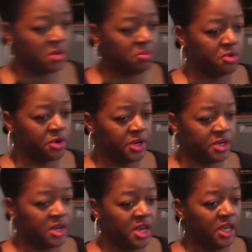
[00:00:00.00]

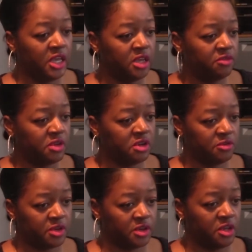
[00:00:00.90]
important, even
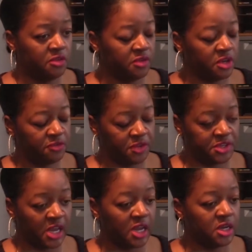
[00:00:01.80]
if
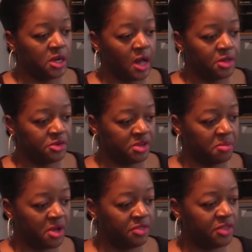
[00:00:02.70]
it's $80 a
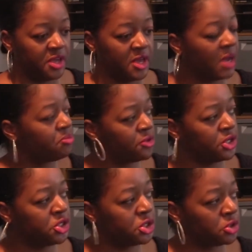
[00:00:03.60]
month, I'm
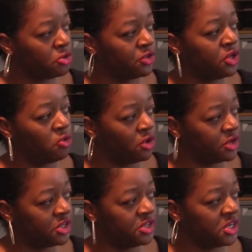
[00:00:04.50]
pretty sure the
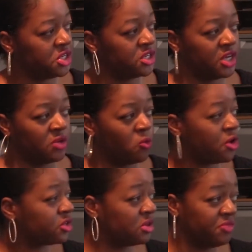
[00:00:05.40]
organization can
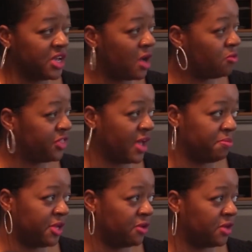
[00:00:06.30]
work something out with
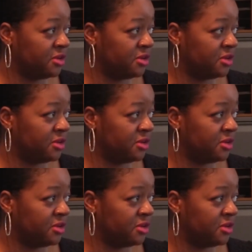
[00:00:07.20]
that parent.